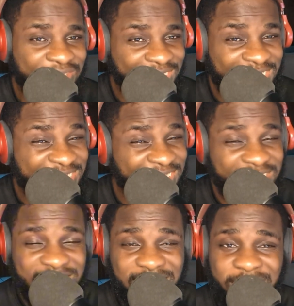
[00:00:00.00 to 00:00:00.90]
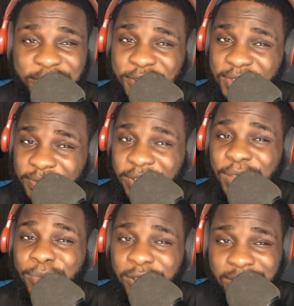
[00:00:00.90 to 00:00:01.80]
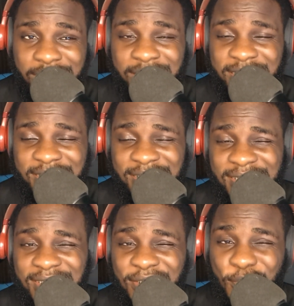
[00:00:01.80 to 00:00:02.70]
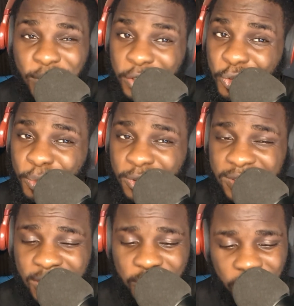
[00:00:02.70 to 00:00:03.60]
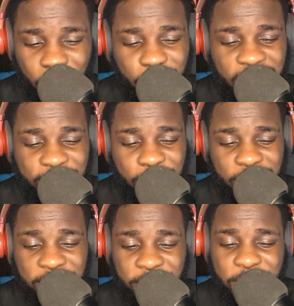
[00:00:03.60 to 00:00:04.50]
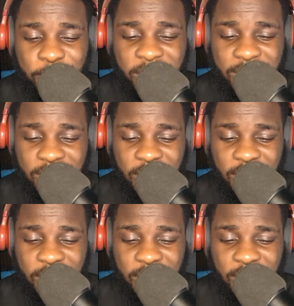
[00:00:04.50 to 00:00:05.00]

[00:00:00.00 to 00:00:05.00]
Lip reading: You can't take legal actions over a blogger when you posted it on your platform in the first place.